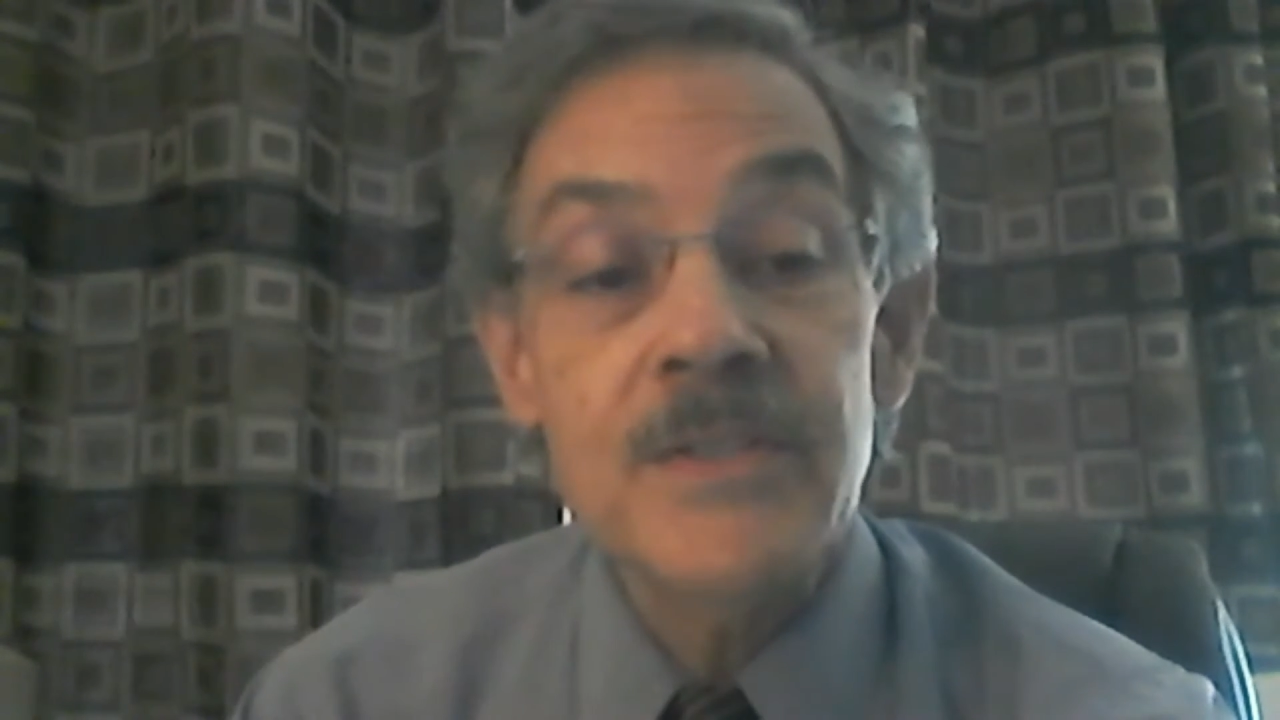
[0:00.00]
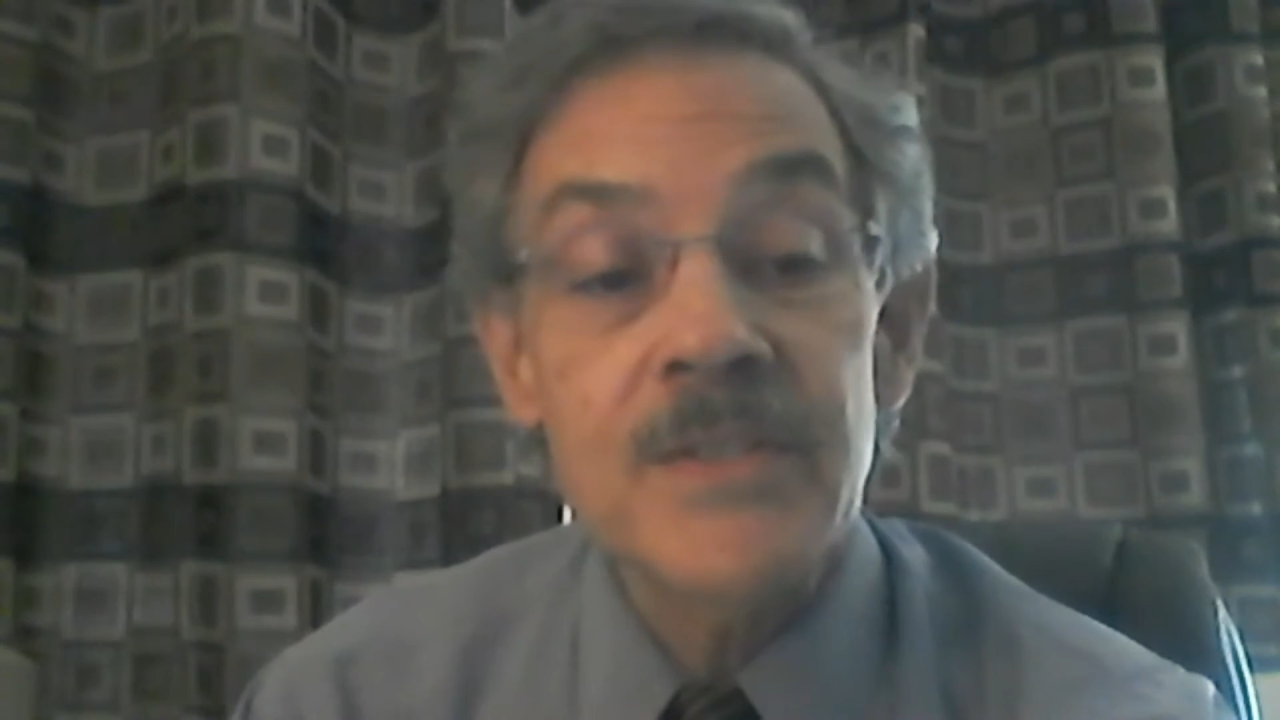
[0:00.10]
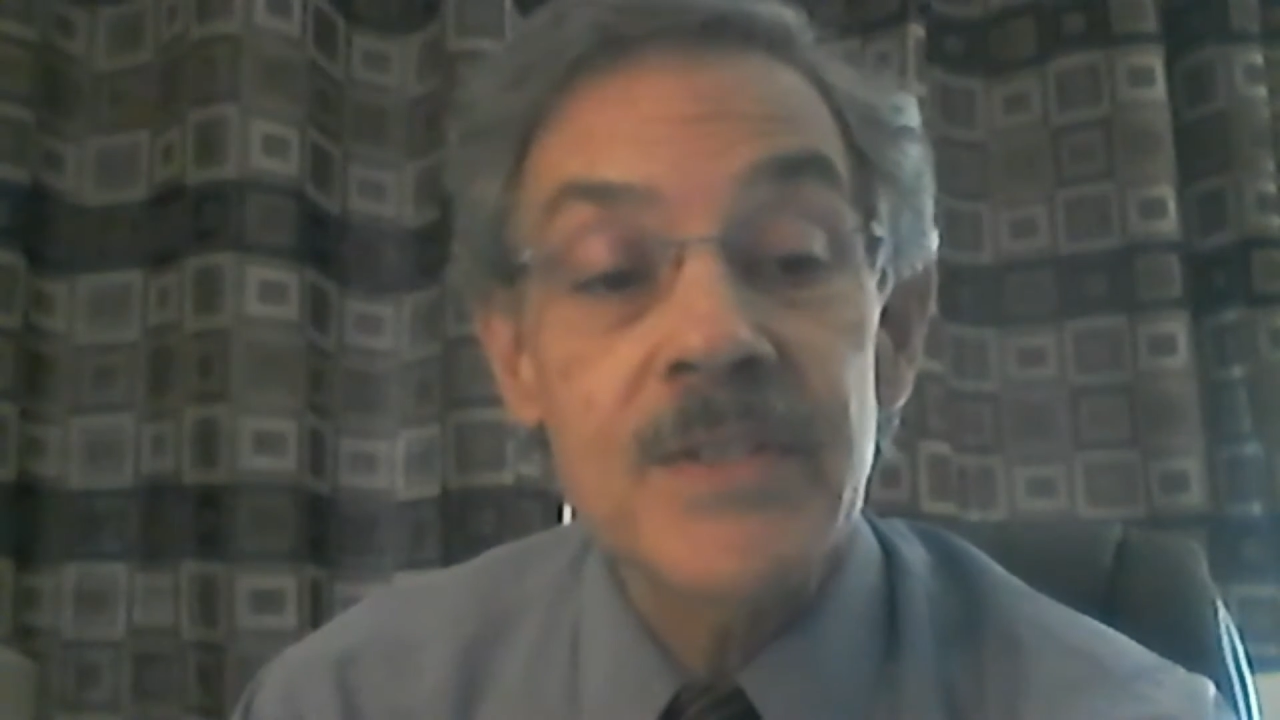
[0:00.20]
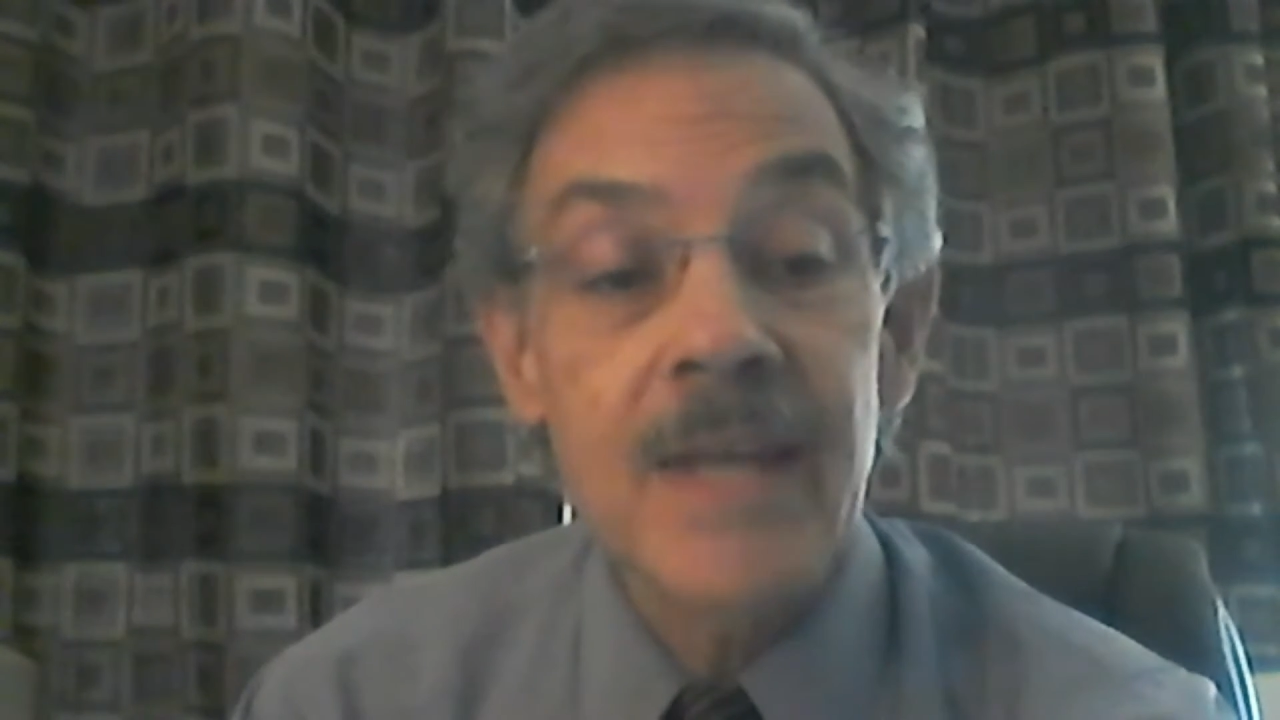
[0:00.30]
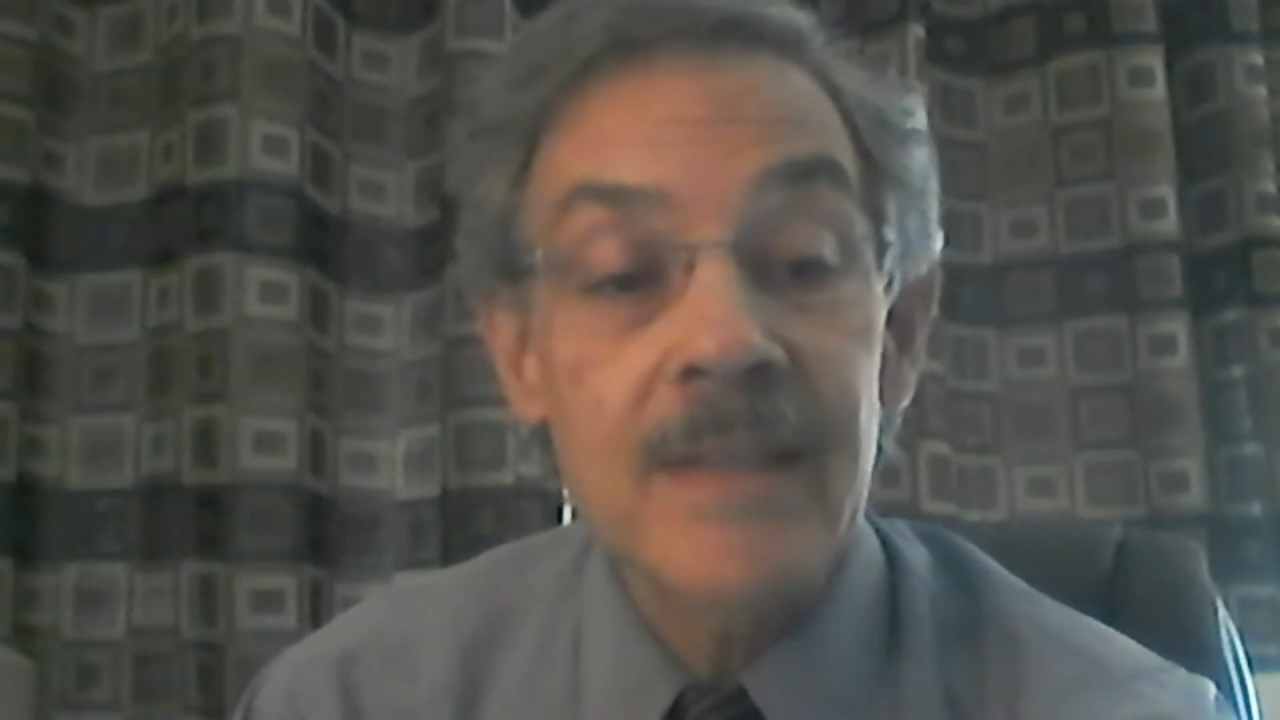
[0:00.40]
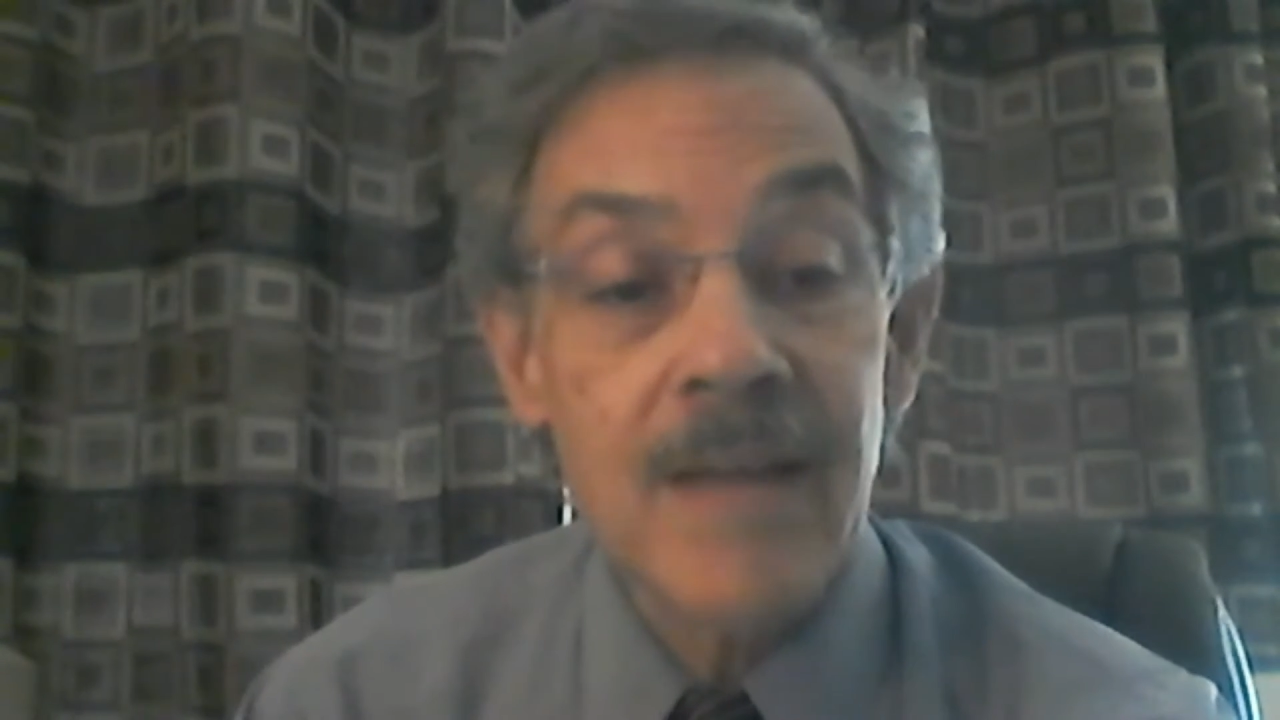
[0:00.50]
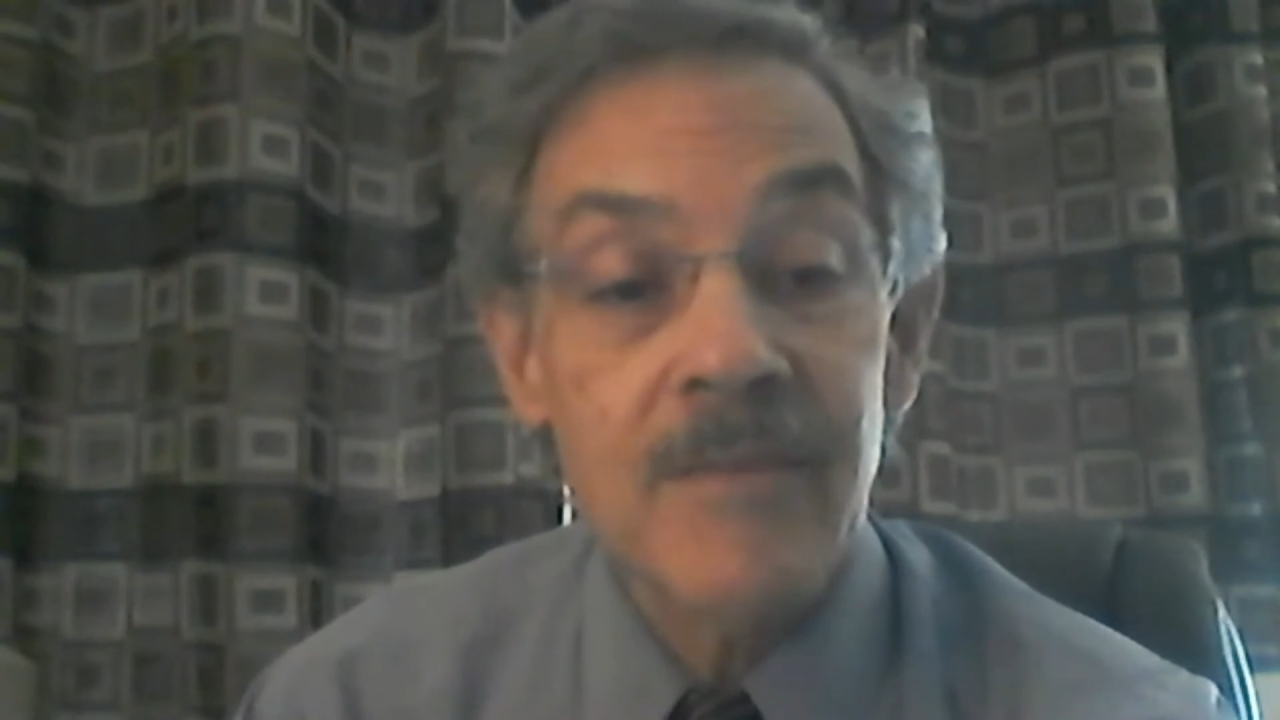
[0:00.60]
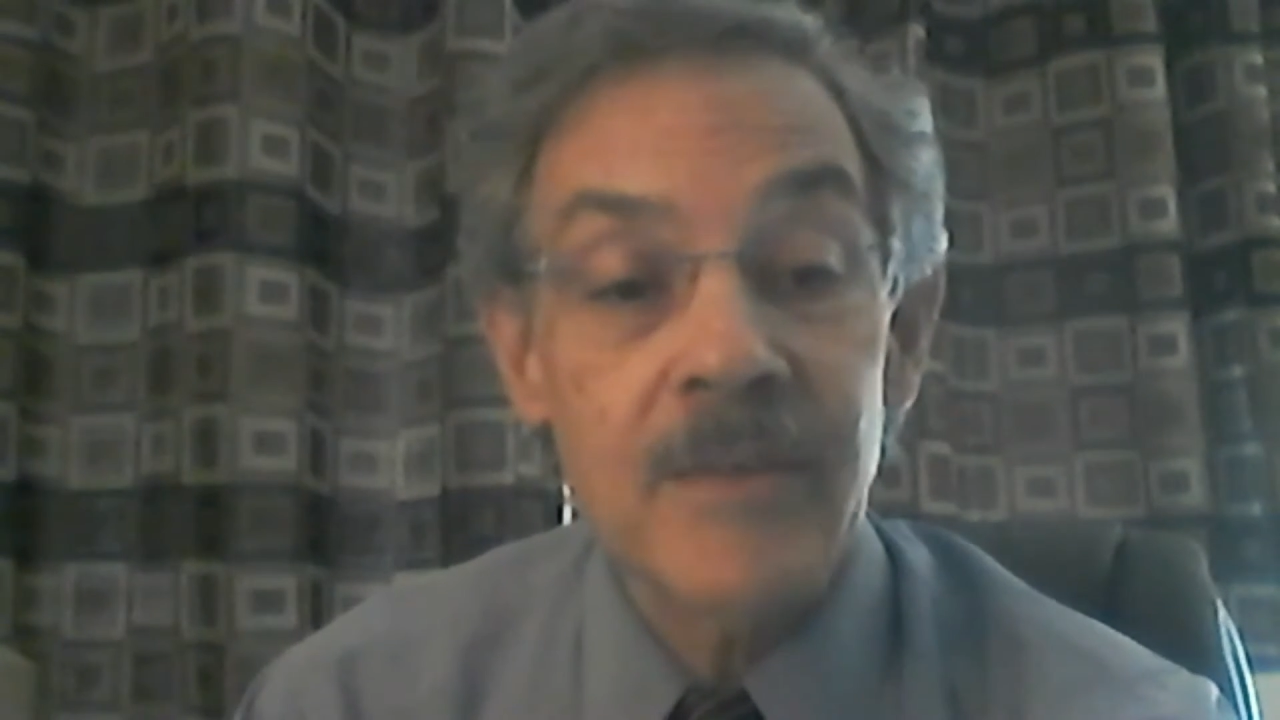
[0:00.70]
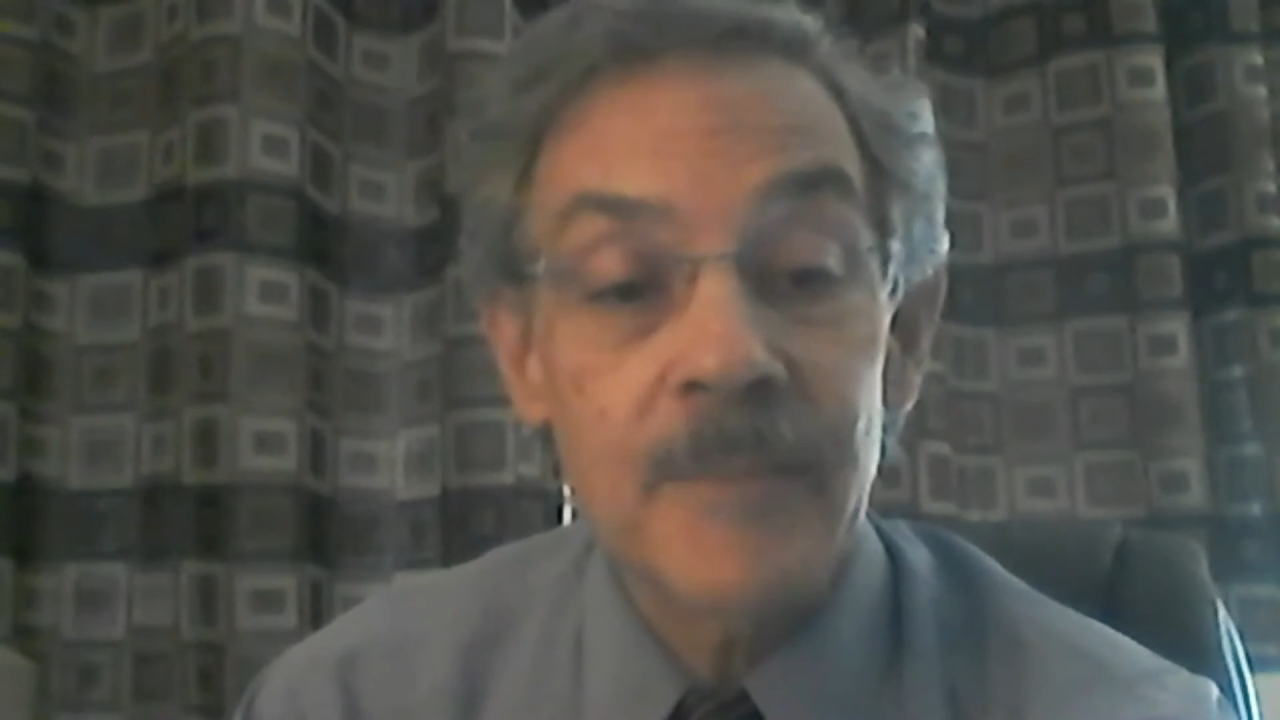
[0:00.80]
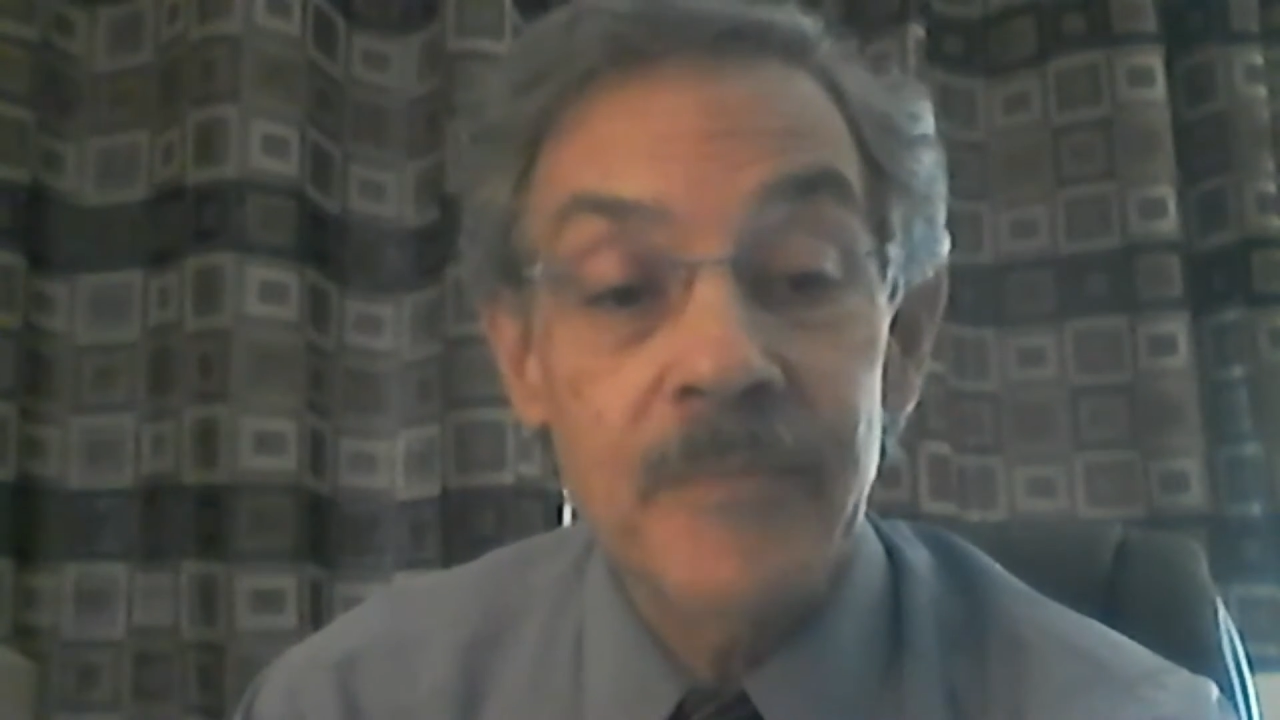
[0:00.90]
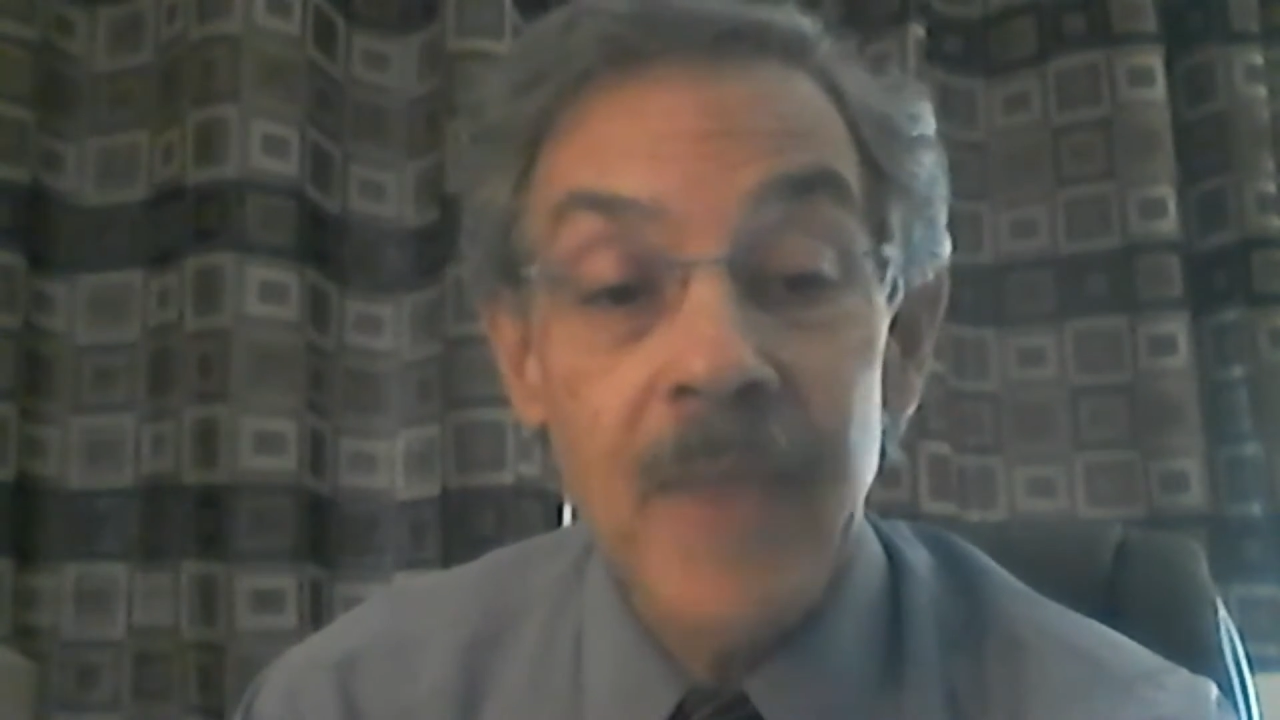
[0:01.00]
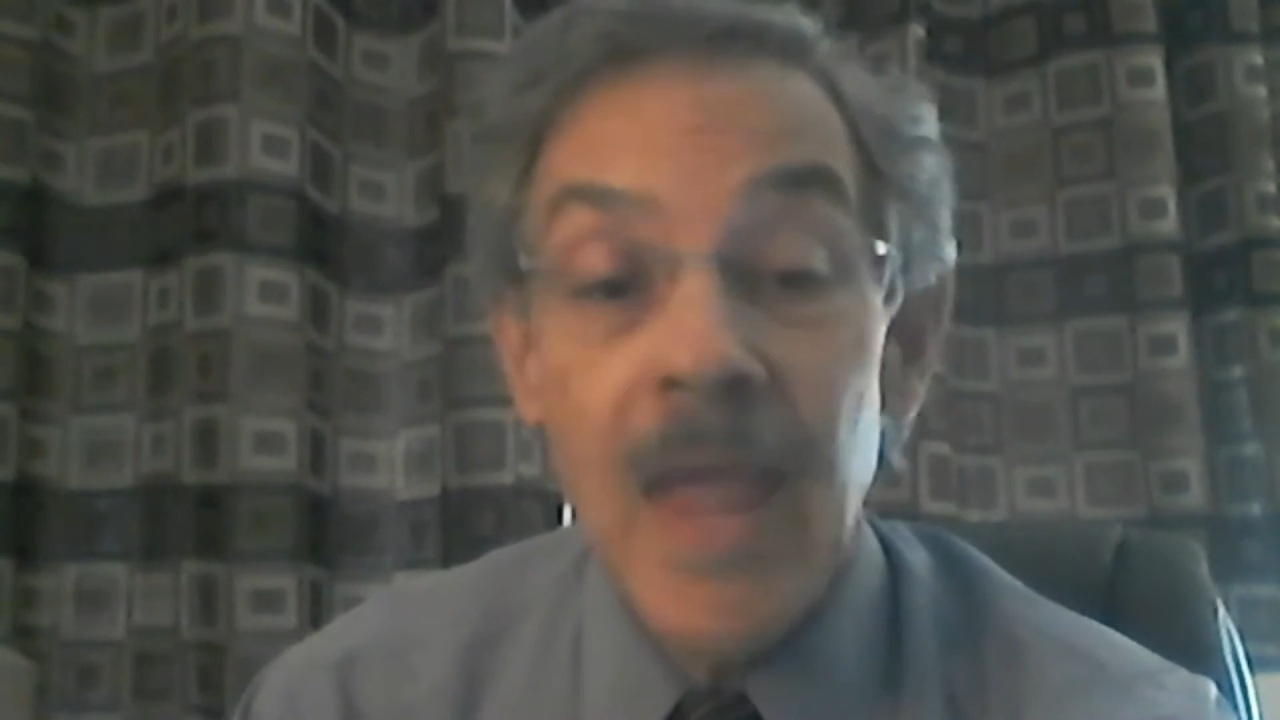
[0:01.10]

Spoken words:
state level.